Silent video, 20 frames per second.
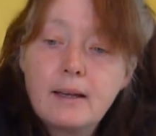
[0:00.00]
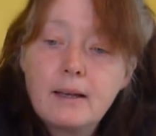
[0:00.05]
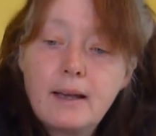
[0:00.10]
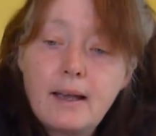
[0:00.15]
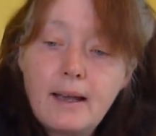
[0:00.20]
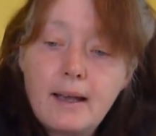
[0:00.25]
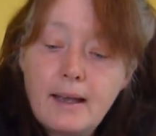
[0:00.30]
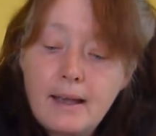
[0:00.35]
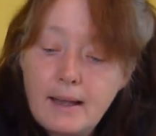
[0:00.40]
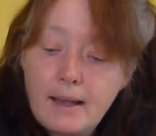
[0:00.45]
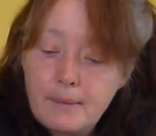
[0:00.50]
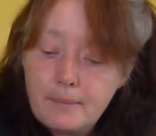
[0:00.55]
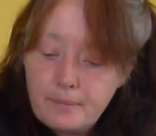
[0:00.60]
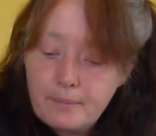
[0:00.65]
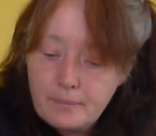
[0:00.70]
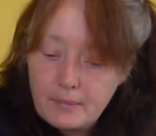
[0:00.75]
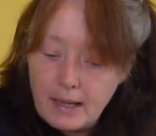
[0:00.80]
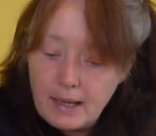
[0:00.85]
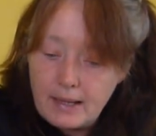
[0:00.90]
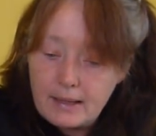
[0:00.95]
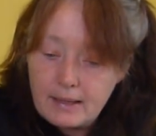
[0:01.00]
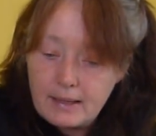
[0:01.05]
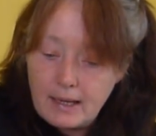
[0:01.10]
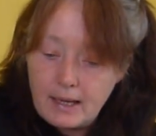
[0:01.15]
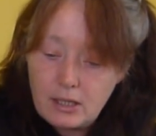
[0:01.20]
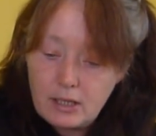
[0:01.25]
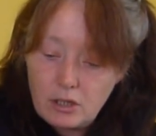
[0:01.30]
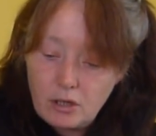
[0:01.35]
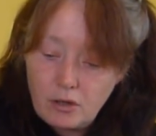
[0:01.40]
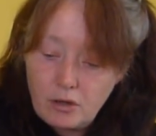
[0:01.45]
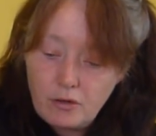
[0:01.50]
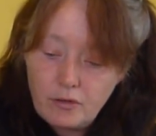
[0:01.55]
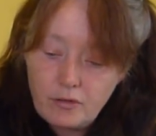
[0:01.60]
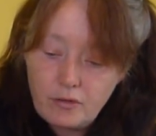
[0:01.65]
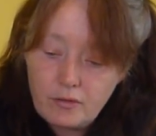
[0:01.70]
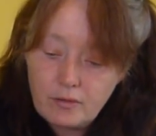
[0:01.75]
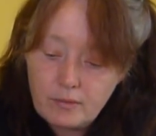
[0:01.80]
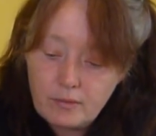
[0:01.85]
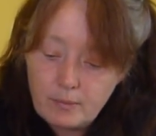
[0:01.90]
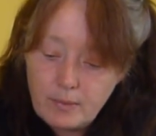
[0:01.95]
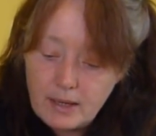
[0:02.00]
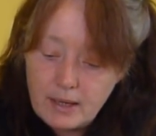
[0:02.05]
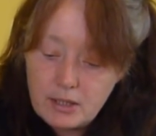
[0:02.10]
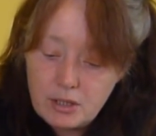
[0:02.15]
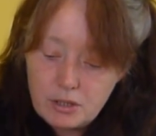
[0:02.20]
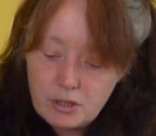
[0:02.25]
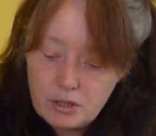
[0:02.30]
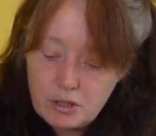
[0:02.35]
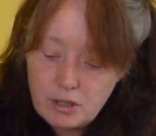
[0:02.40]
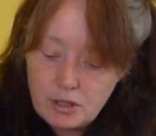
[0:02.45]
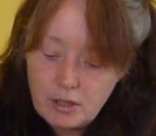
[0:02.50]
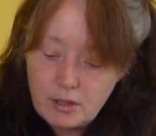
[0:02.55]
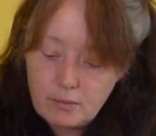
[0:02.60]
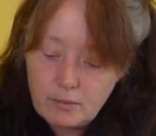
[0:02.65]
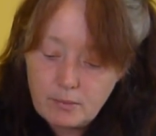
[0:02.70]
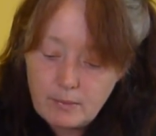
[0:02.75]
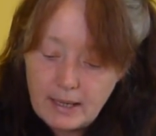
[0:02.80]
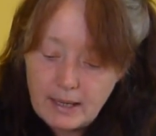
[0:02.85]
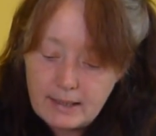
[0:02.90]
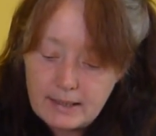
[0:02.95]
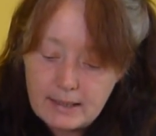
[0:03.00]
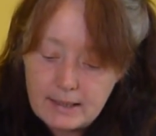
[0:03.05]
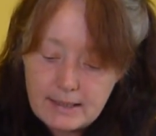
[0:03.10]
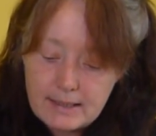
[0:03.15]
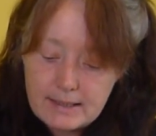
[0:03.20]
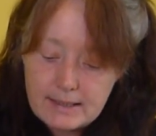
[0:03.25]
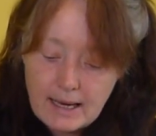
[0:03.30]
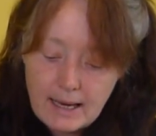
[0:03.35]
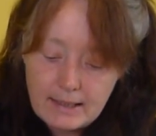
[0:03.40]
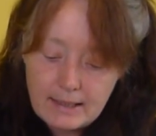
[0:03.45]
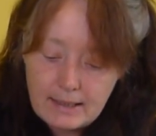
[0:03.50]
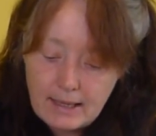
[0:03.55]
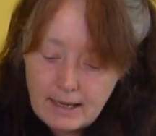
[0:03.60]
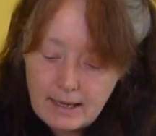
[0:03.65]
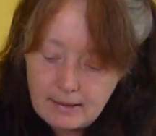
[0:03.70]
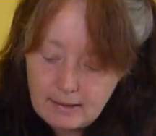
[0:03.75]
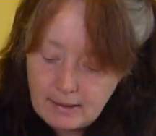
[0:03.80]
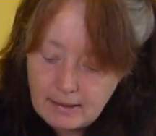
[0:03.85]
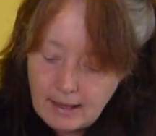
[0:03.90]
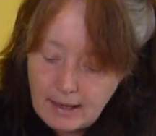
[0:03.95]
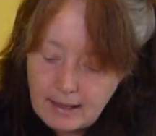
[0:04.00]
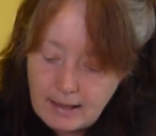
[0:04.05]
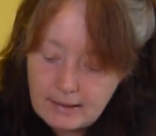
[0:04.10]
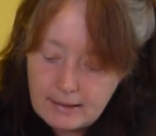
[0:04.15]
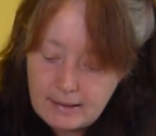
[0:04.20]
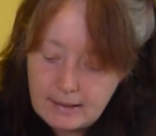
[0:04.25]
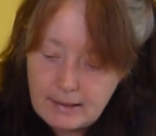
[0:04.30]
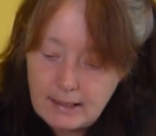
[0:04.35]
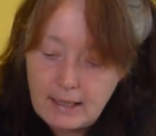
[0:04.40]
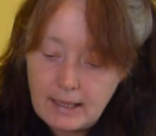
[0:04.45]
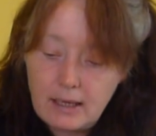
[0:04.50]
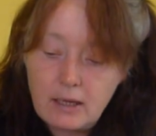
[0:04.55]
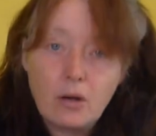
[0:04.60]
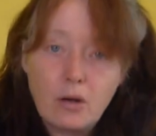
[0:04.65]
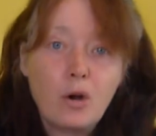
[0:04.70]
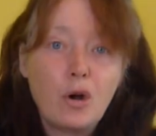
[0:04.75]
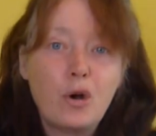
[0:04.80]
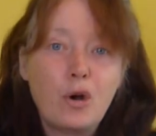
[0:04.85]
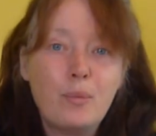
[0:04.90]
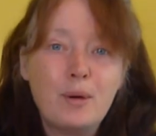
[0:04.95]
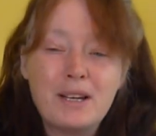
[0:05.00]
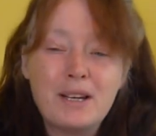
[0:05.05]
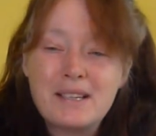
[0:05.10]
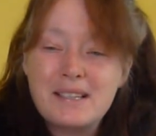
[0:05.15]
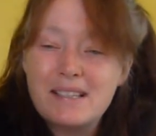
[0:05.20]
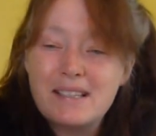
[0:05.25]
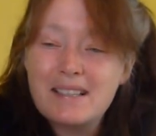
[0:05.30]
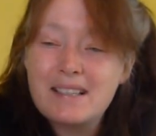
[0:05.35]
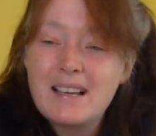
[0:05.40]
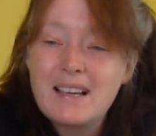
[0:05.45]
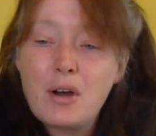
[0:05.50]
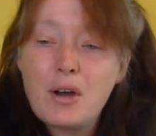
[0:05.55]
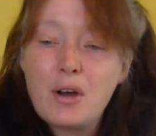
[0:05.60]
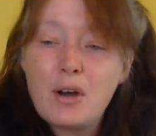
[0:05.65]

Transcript: And that you've managed to make the lasagna and the hummus.